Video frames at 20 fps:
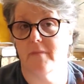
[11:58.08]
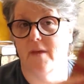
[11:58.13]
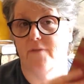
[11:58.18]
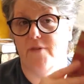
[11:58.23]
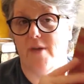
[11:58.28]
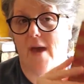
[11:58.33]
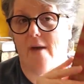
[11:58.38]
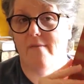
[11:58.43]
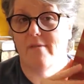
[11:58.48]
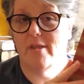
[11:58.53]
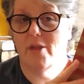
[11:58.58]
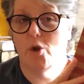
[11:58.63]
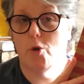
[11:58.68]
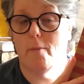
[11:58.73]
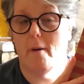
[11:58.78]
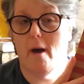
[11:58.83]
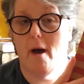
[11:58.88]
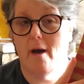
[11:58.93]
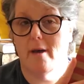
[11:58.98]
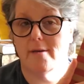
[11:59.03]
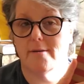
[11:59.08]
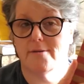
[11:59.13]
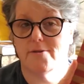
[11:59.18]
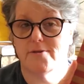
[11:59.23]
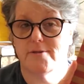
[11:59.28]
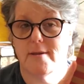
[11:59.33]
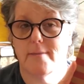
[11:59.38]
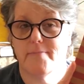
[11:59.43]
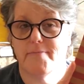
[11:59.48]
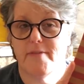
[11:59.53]
if you have a little box or
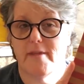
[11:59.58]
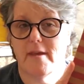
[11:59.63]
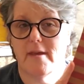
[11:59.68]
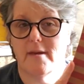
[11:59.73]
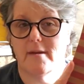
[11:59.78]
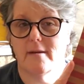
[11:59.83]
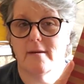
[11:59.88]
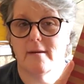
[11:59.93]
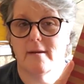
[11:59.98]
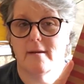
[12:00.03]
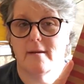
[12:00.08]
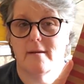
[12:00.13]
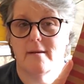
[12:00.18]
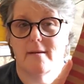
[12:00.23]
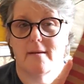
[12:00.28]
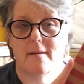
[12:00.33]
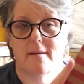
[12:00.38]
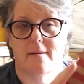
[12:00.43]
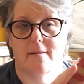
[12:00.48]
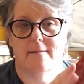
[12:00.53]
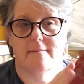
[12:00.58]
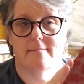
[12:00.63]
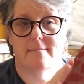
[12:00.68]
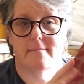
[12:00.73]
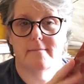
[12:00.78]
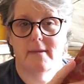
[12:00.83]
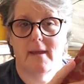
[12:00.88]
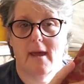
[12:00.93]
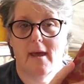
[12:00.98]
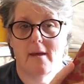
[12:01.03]
something.
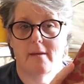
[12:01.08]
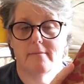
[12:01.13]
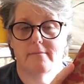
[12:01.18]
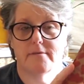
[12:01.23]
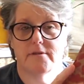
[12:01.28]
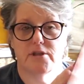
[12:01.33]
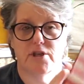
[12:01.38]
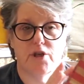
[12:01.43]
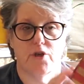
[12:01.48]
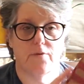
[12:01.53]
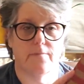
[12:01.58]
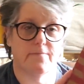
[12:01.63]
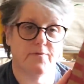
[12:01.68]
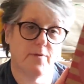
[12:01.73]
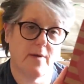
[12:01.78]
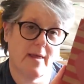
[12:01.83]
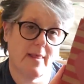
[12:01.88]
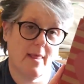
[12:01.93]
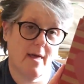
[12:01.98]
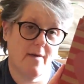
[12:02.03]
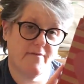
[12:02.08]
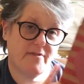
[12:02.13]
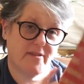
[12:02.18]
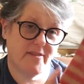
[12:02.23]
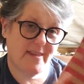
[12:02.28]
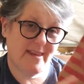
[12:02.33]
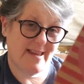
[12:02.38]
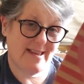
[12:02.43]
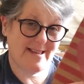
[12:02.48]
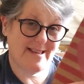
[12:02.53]
Yeah, it's cute. So I love
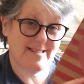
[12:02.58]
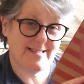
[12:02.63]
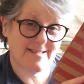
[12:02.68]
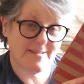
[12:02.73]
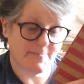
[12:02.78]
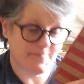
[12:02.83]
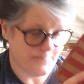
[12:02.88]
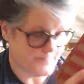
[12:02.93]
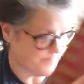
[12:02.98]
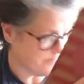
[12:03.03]
these.